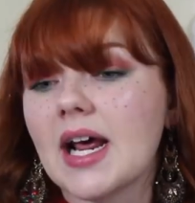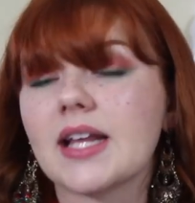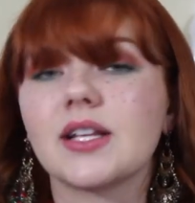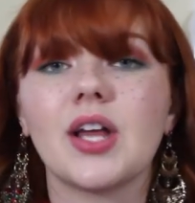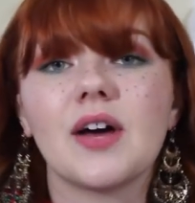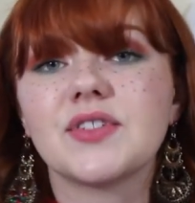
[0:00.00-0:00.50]

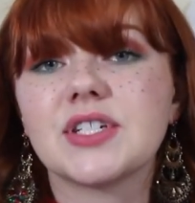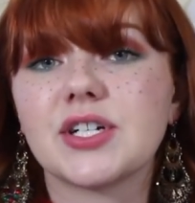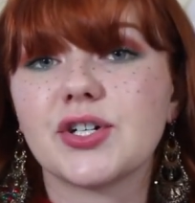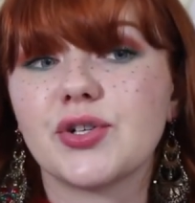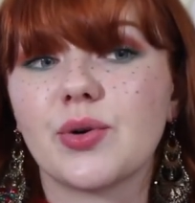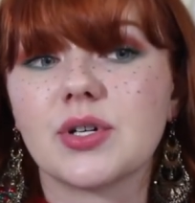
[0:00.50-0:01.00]
I'd love to
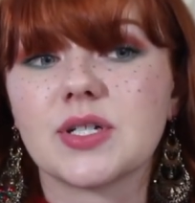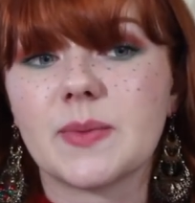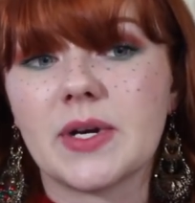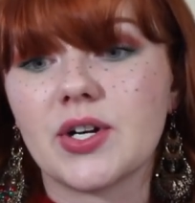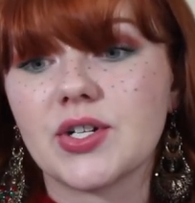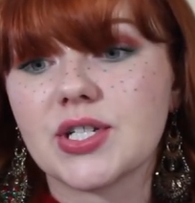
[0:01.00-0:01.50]
hear your
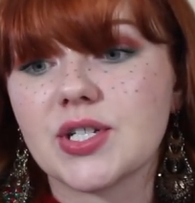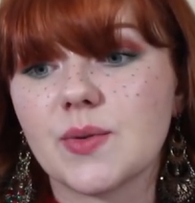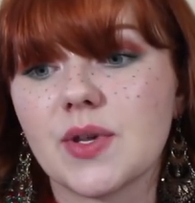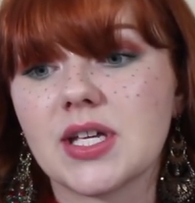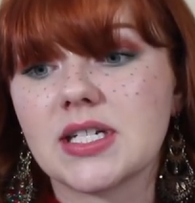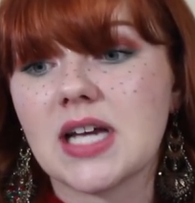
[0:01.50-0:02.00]
experiences
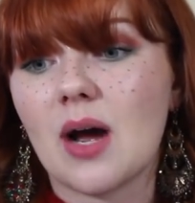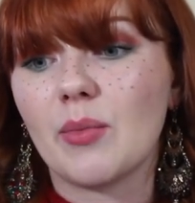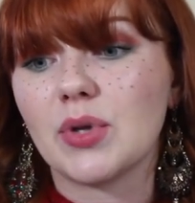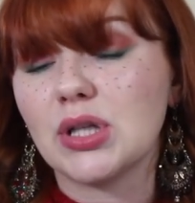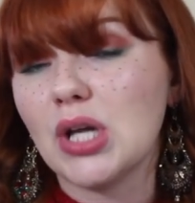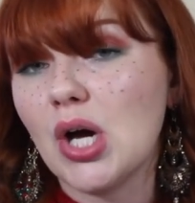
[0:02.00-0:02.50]
with it down
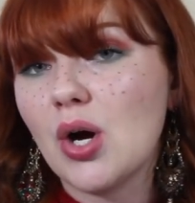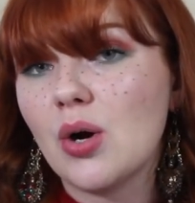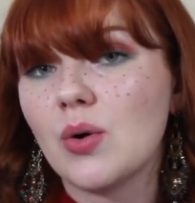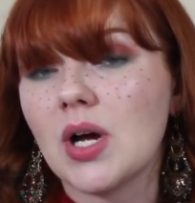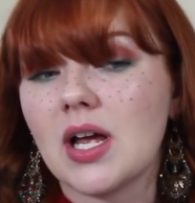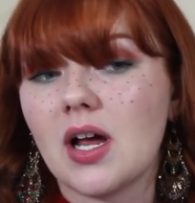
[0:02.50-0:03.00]

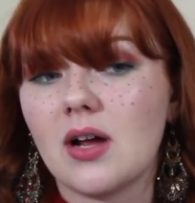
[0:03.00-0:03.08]
below.